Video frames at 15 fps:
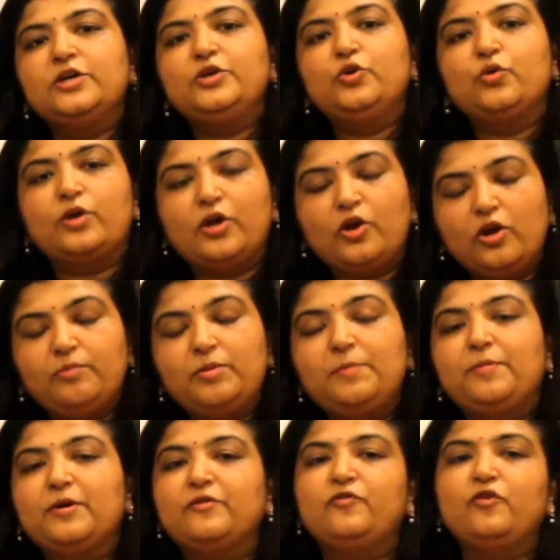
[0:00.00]
you cannot be
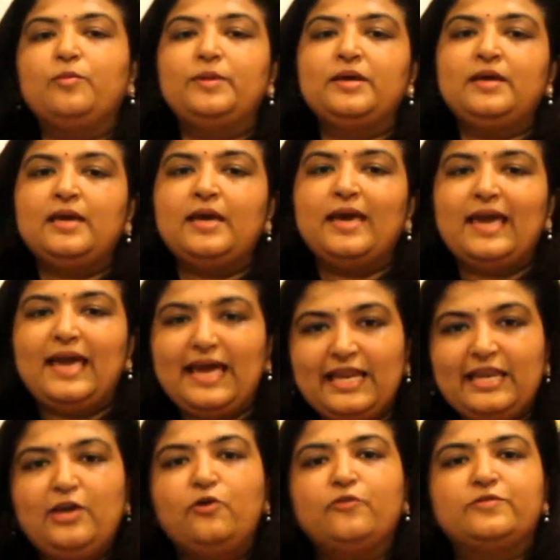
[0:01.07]
performing
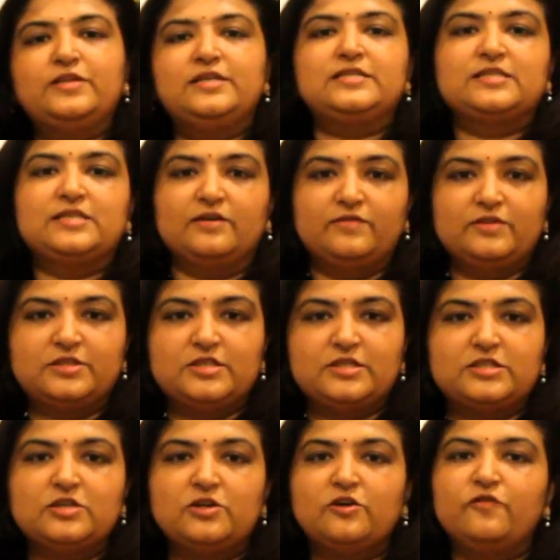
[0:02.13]
any of these
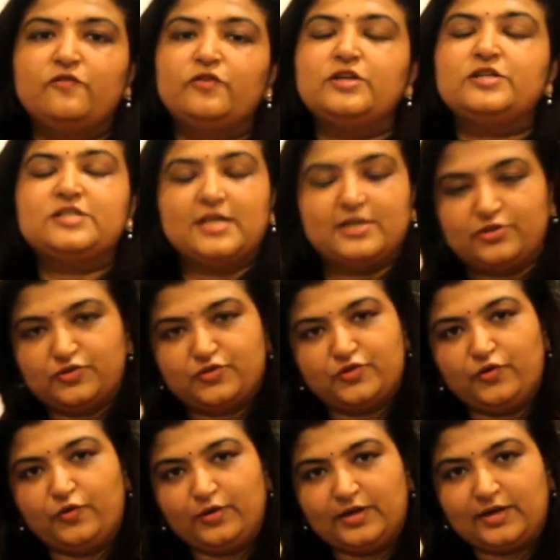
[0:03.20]
services for a
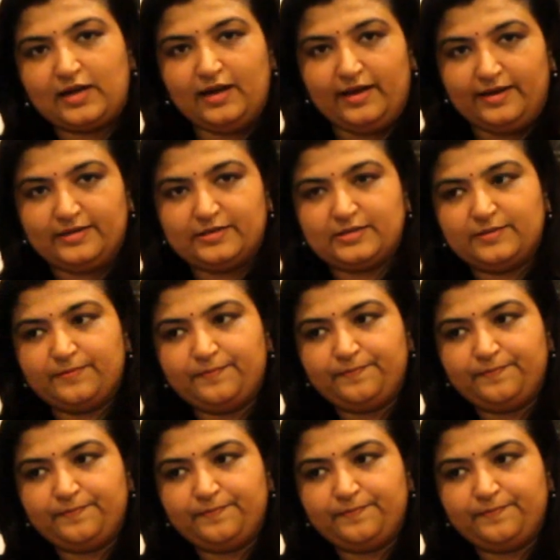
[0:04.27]
statutory audit client.